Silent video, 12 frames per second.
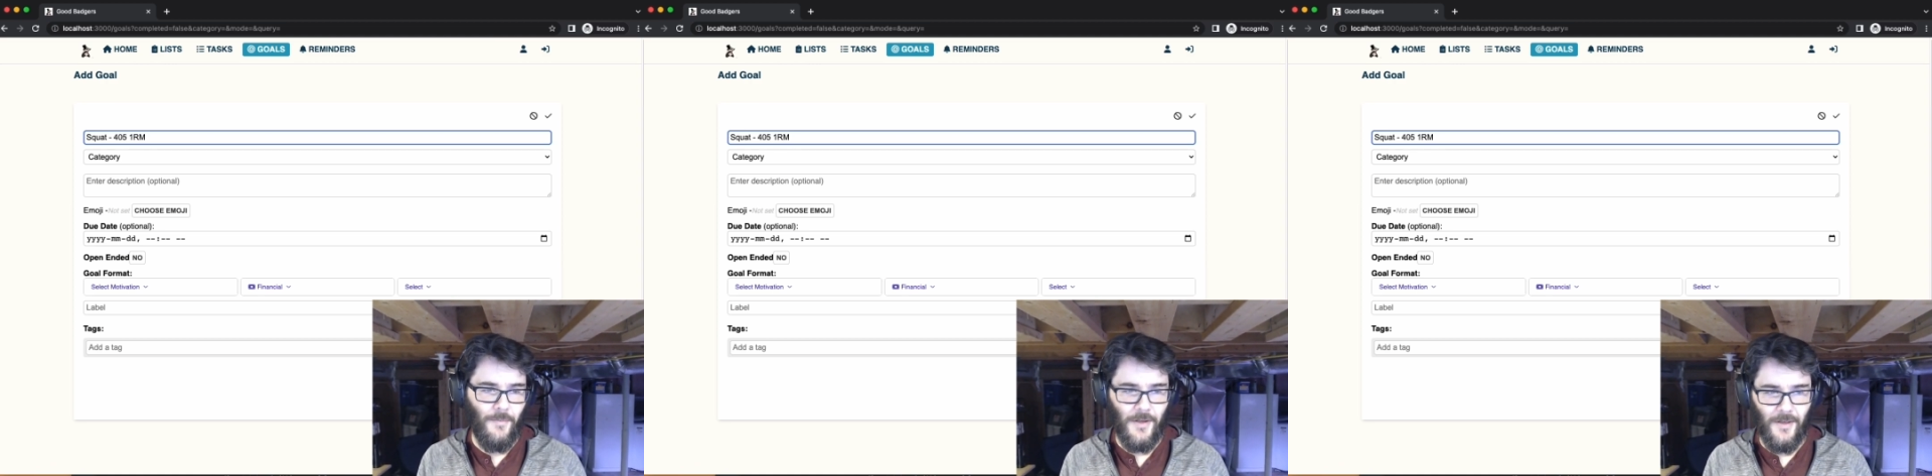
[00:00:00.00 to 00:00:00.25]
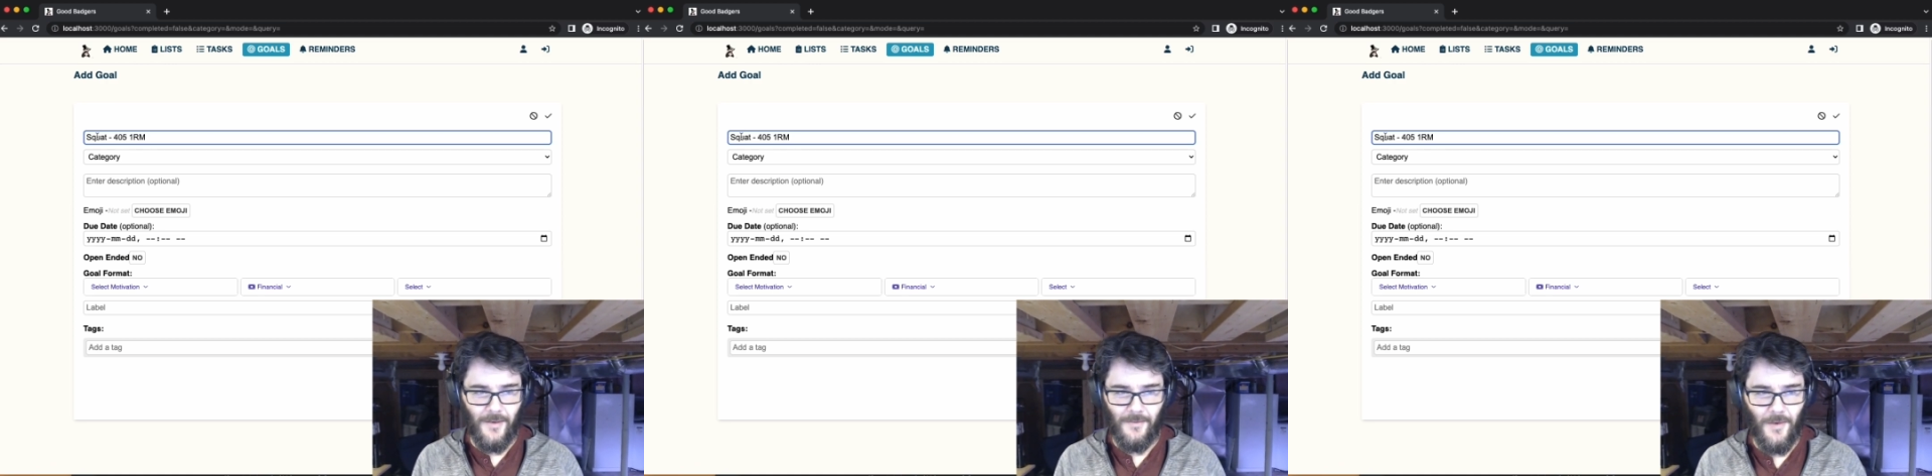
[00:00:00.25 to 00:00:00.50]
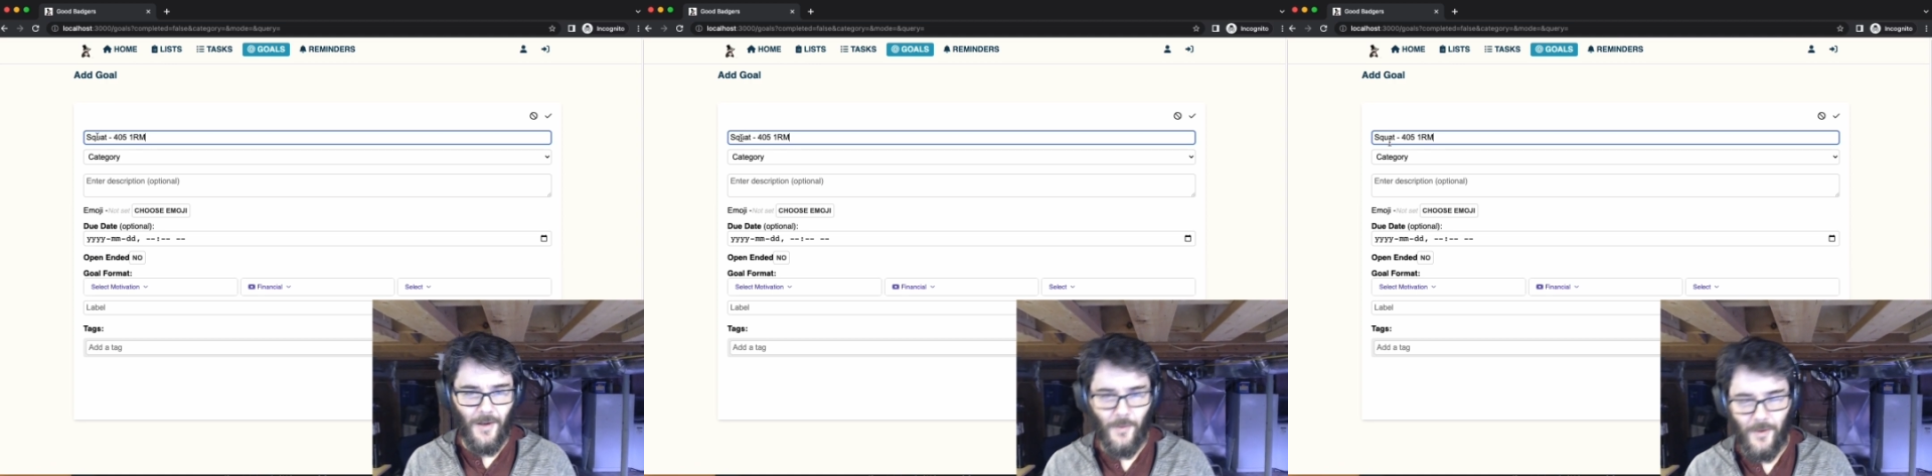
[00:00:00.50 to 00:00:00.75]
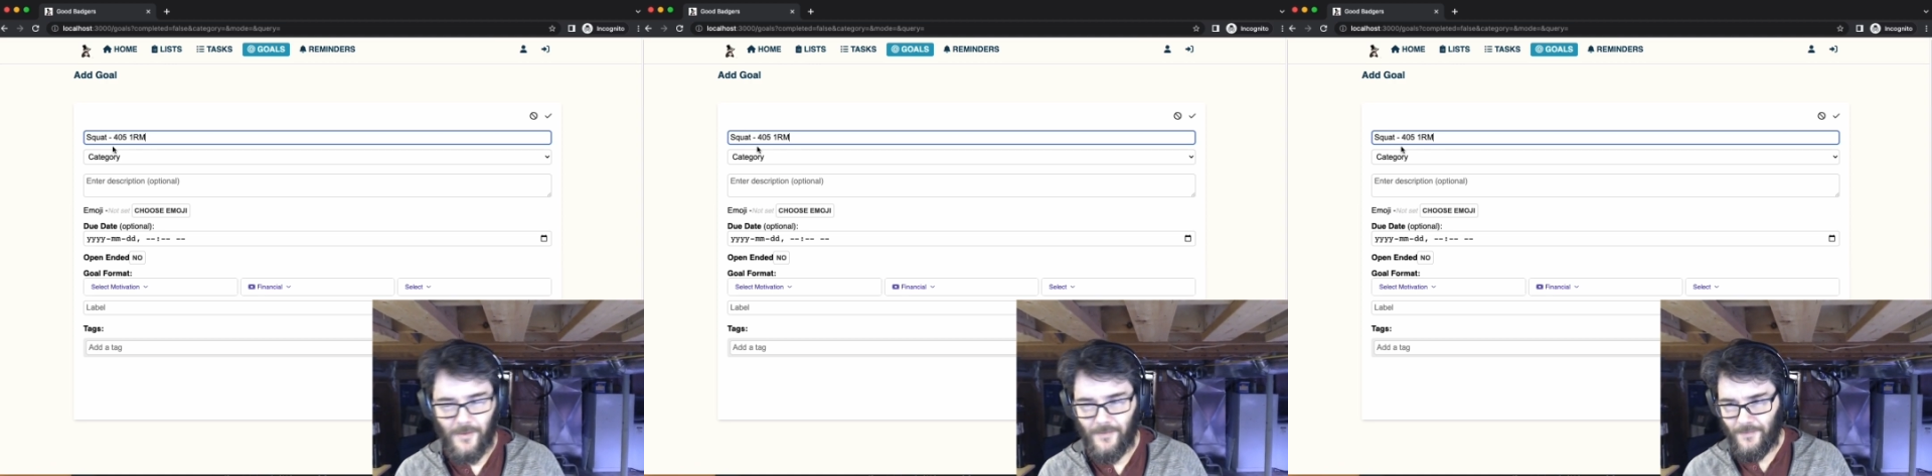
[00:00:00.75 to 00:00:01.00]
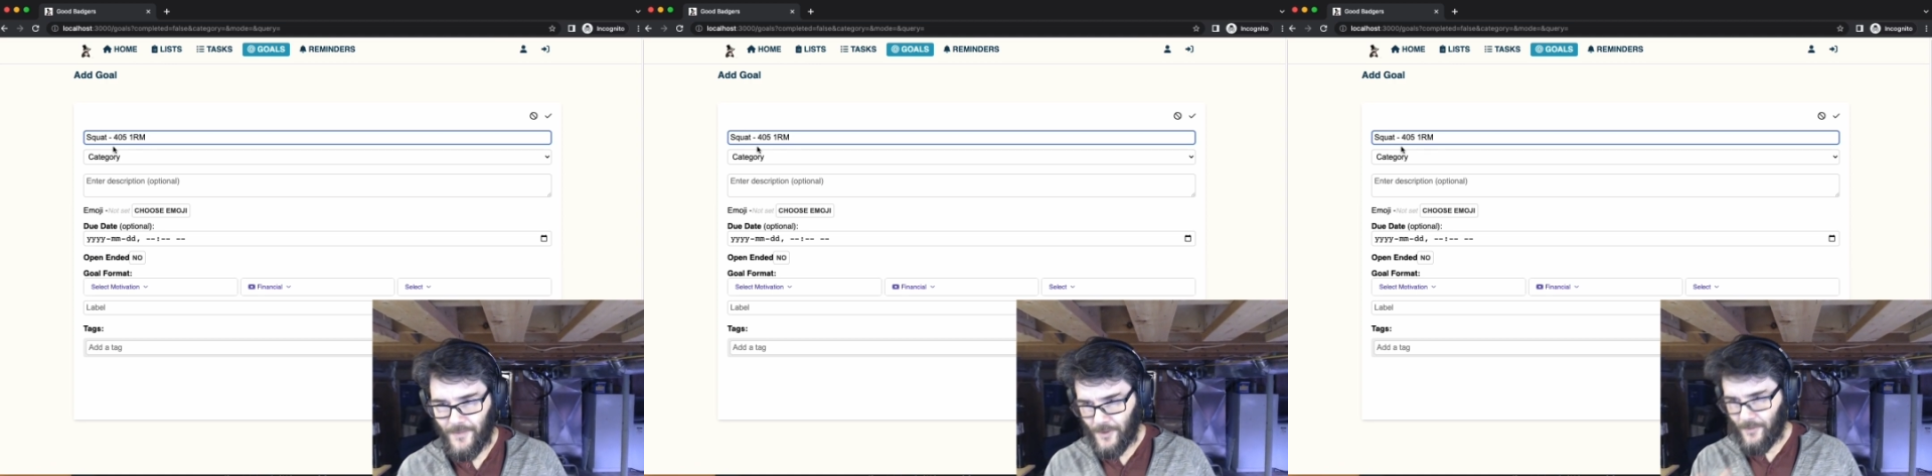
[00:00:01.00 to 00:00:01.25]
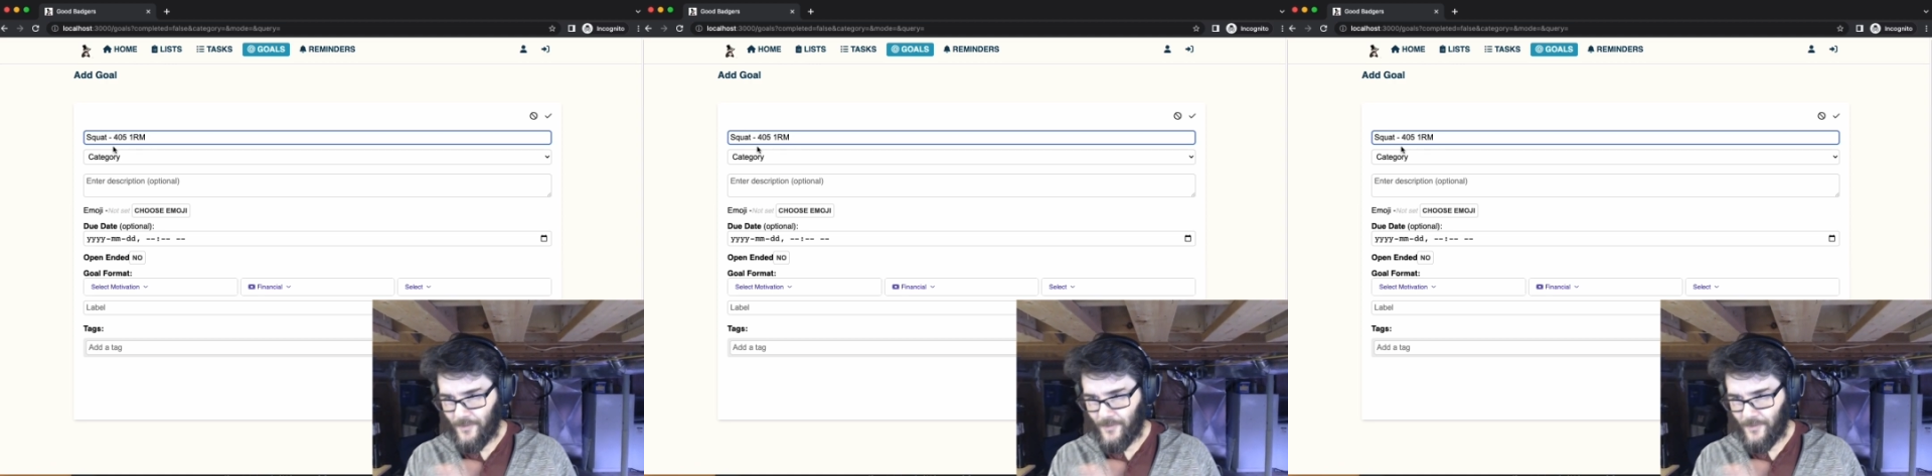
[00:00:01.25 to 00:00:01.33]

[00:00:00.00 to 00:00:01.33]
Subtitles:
being, I want to do